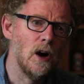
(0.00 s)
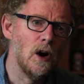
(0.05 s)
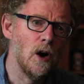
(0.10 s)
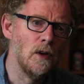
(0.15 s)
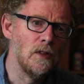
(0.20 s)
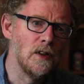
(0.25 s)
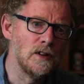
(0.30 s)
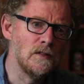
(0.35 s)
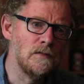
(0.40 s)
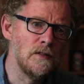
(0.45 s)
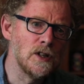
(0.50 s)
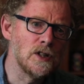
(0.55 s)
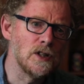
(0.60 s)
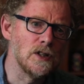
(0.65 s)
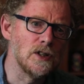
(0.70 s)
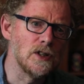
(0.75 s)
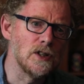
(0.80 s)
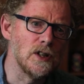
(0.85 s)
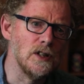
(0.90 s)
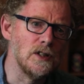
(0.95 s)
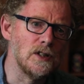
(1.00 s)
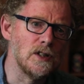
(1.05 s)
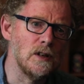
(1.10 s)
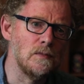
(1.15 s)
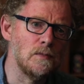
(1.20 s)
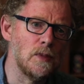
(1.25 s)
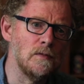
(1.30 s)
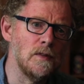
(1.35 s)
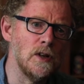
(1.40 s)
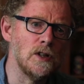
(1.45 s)
on the deficiencies
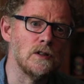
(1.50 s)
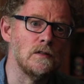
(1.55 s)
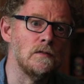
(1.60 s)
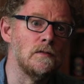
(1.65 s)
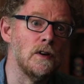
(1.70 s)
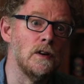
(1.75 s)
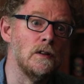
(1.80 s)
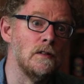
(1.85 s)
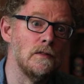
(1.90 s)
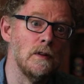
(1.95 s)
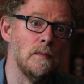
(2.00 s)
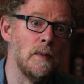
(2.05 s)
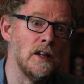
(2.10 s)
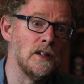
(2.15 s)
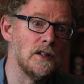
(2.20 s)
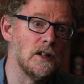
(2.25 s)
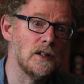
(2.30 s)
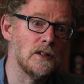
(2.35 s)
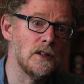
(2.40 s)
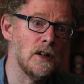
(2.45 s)
in provision for basic